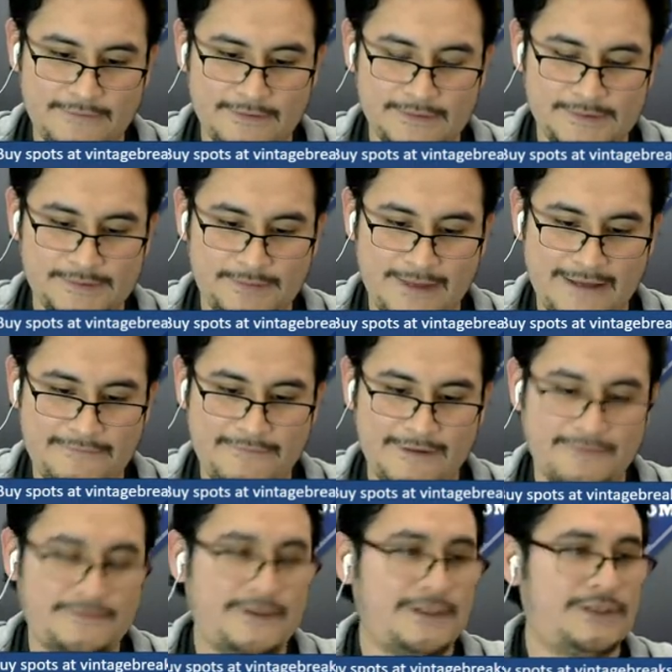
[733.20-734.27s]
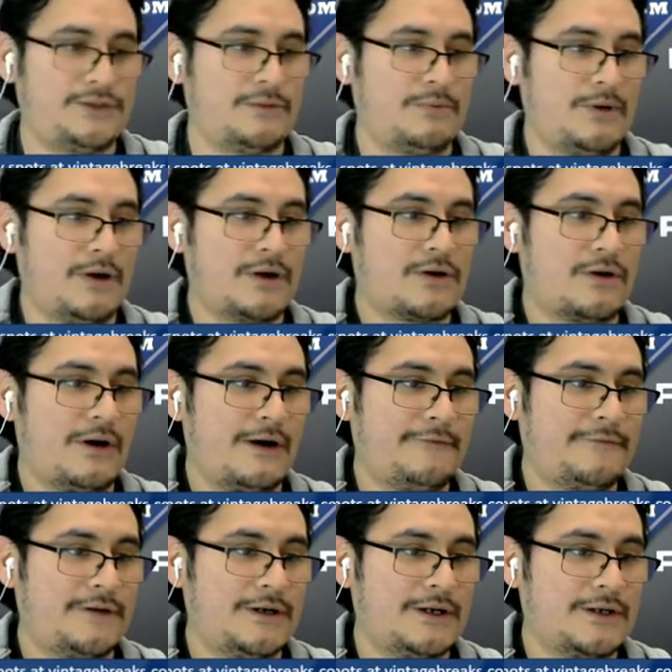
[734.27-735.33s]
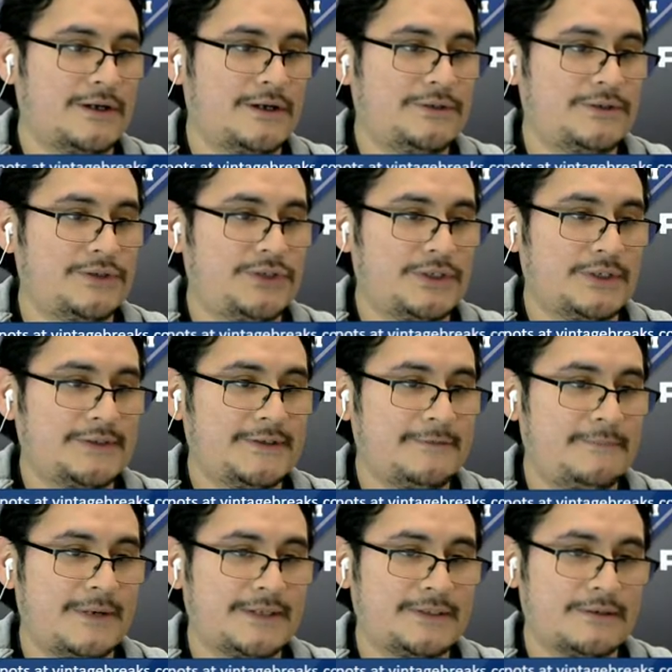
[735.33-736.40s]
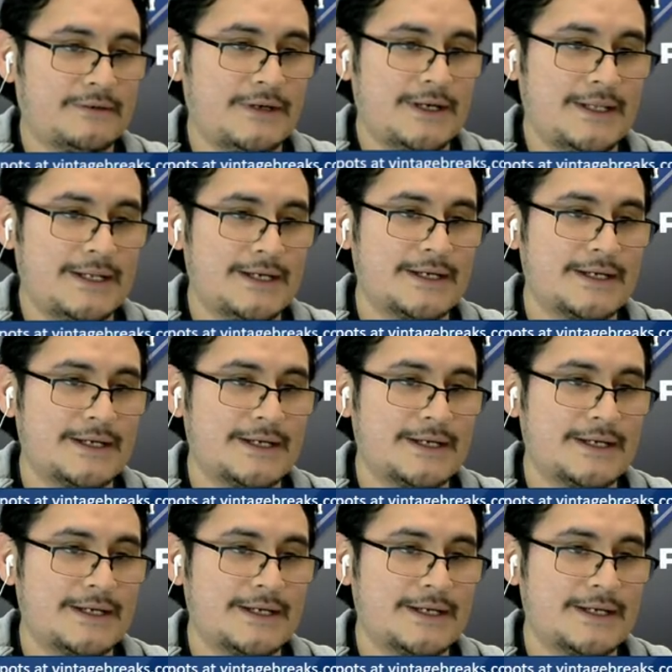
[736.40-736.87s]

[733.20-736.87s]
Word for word: Spot 50. Jamal Crawford going to Joseph Pasquarella.